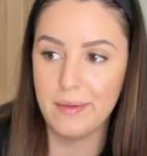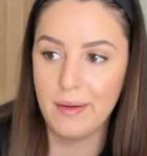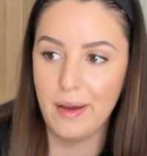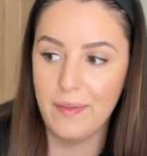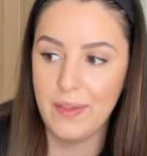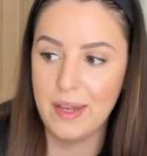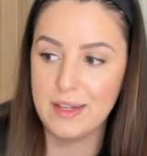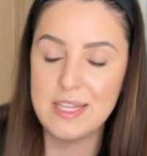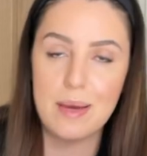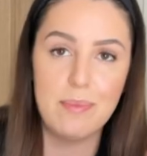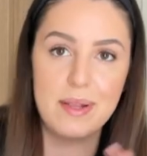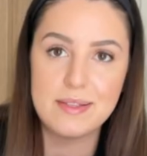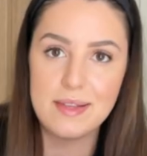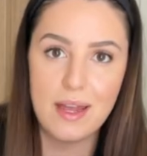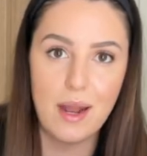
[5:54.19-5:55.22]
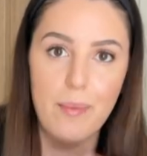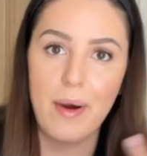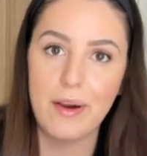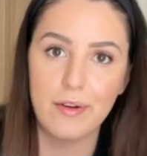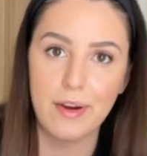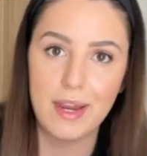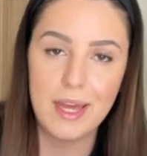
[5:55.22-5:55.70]
And then 10 minutes later, I'm
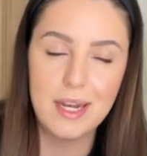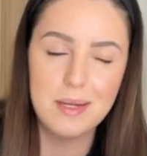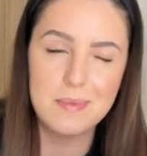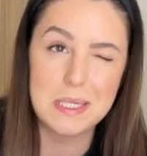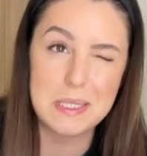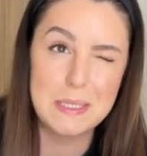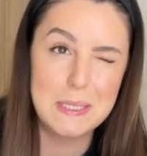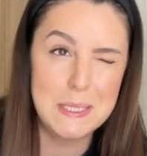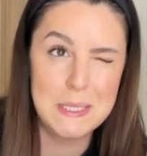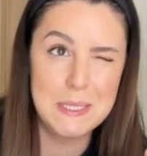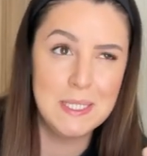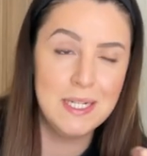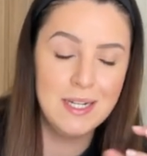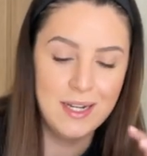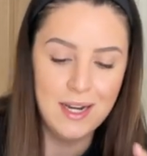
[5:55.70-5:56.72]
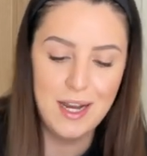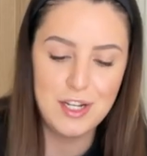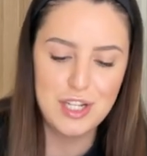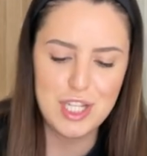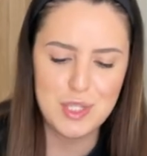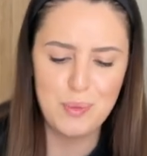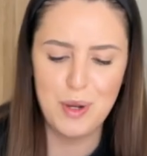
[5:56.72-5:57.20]
hungry again. I'm like, I
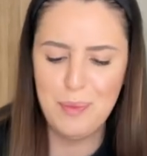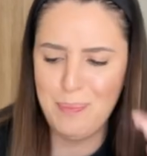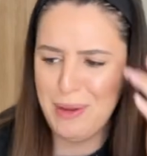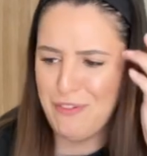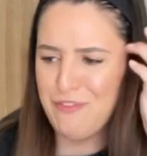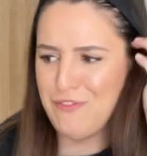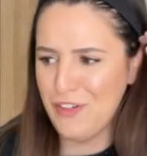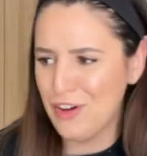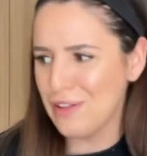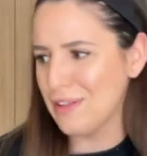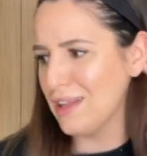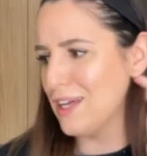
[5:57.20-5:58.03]
just want to be full.